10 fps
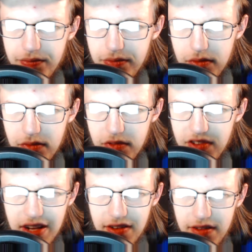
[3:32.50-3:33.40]

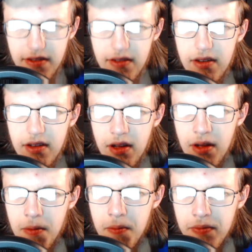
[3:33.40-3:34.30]
citizens.
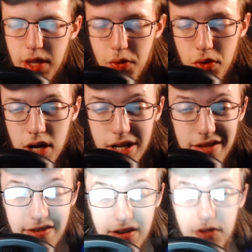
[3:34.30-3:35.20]
They were not
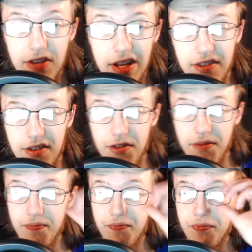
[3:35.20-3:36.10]
considered citizens.
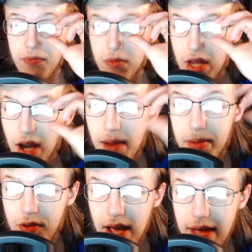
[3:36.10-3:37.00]

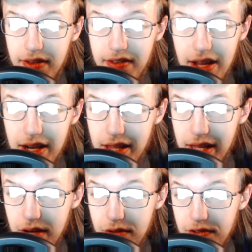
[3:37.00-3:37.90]
Do I have to say anything
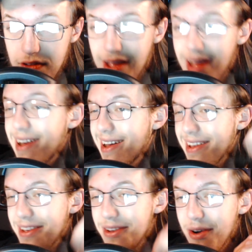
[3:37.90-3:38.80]
else?
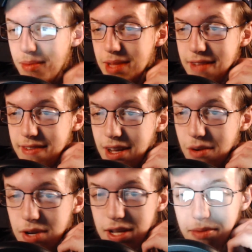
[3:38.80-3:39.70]
That's kind of
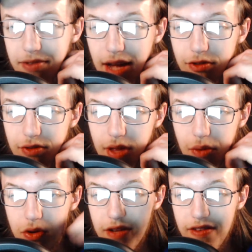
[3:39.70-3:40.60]
what it comes down to. They
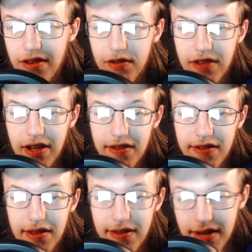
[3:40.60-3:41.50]
weren't considered citizens.
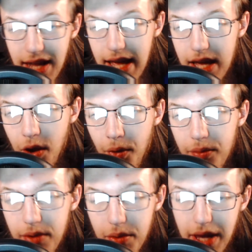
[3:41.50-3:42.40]
And today,
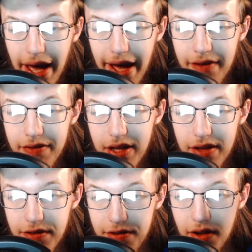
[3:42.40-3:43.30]
what we have
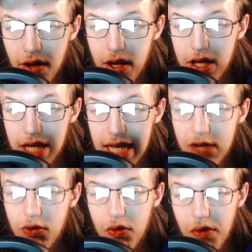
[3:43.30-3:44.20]
is
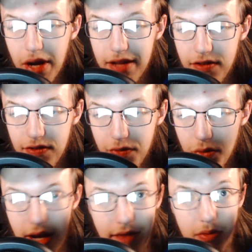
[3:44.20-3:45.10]
equal rights for
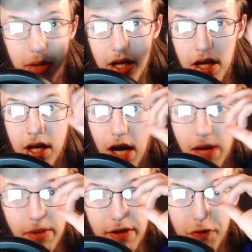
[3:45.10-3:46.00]
everybody.
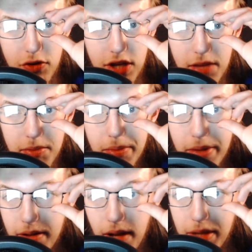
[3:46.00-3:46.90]
14th
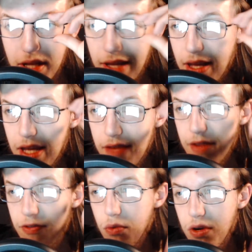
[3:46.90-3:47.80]
Amendment, even
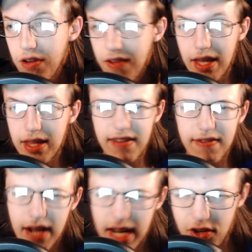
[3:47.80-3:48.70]
if you want to say that's
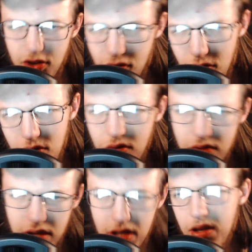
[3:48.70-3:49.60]
not actually true,
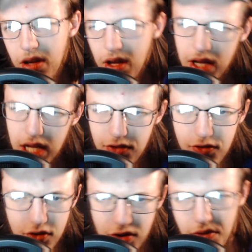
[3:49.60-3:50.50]
the
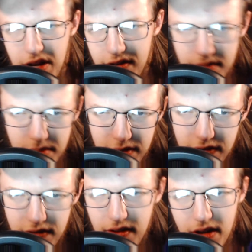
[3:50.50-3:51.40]
institutional racism
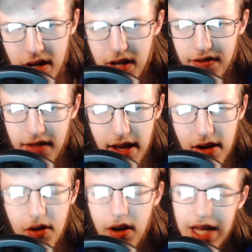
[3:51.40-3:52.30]
is
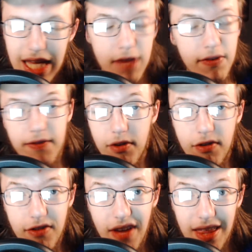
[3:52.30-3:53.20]
there. Even if you
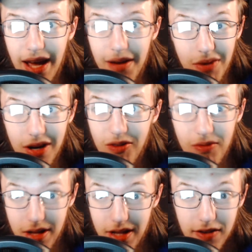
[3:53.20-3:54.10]
say that, well,
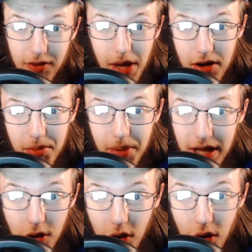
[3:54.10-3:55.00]
it doesn't matter. By
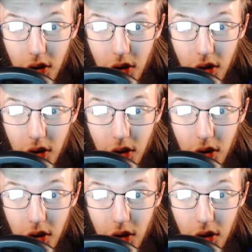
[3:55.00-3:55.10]
law,